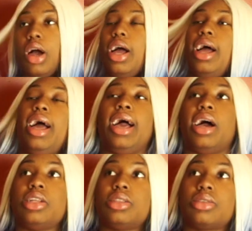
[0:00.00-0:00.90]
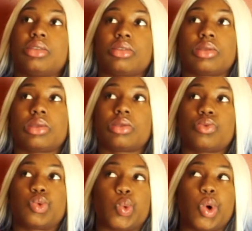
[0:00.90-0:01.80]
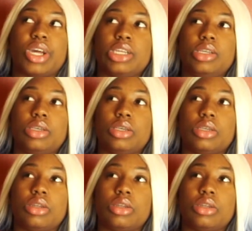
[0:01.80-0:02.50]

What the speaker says: had 20.